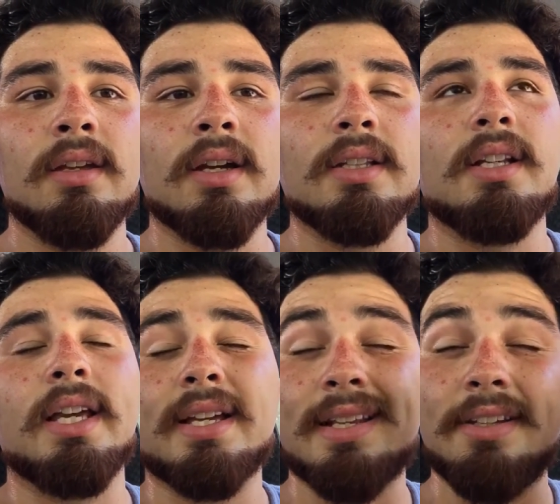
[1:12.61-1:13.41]
kind of
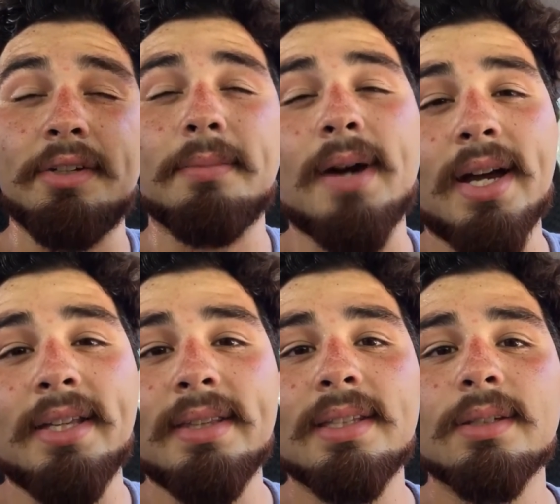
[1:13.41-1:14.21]
like clear your
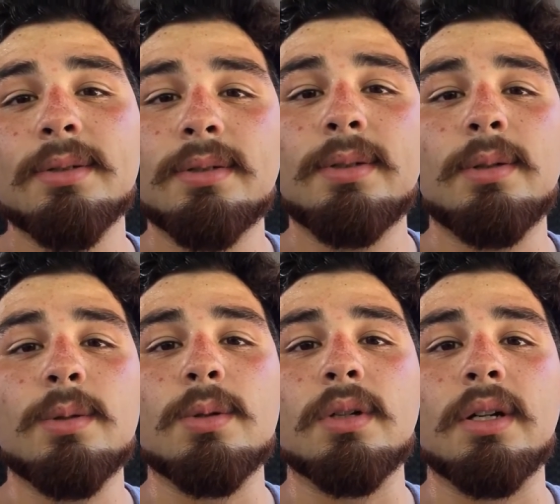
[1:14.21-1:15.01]
mind
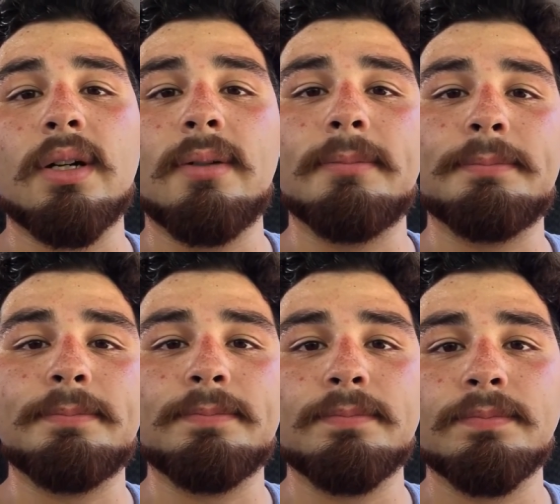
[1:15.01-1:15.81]
or um